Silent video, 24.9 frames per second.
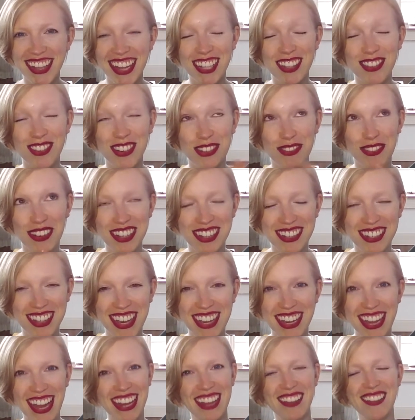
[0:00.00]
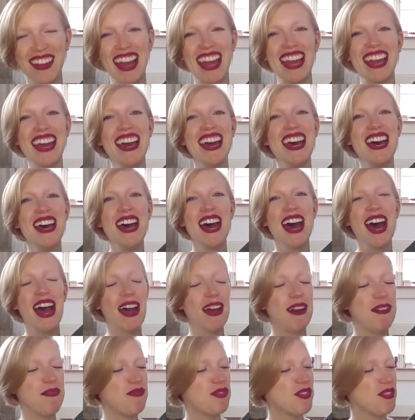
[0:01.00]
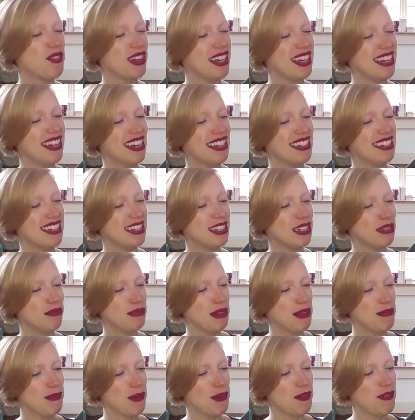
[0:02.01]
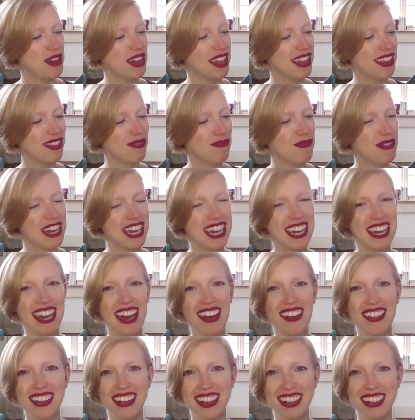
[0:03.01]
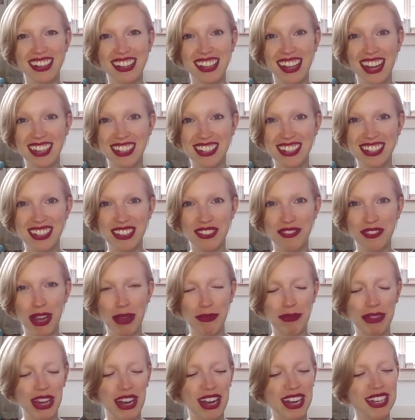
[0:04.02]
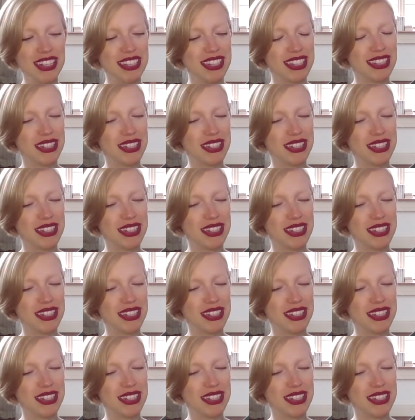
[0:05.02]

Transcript: That's what it feels like anyway um, when assisting people with picking out their collections of family art.